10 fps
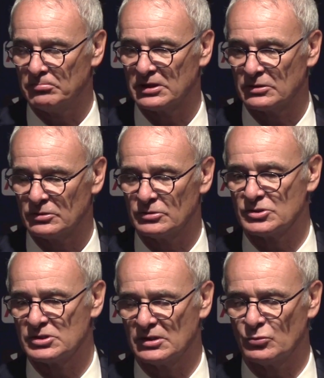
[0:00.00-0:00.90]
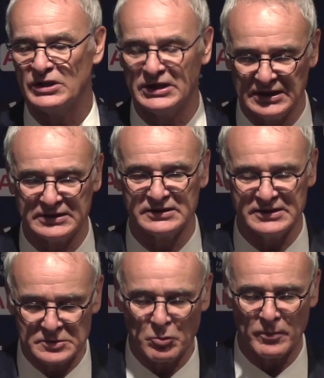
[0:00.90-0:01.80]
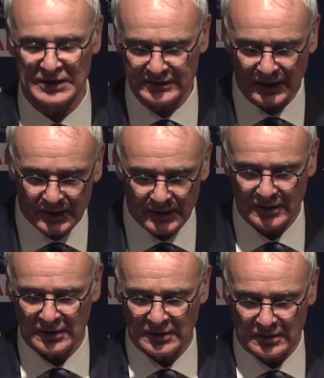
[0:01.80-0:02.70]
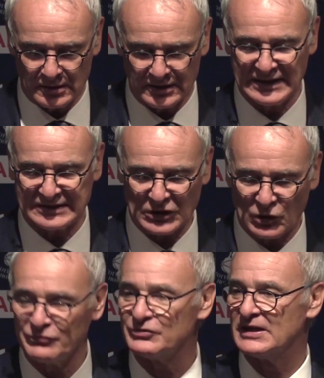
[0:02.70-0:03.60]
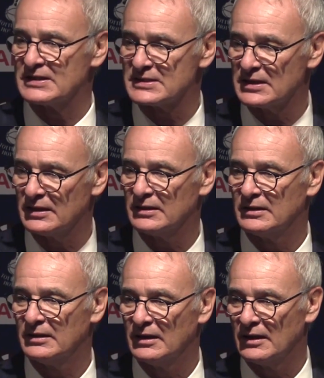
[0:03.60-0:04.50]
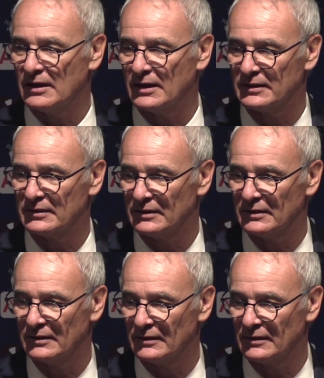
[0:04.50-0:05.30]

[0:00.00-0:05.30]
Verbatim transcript: because we need, in this moment, get confidence. And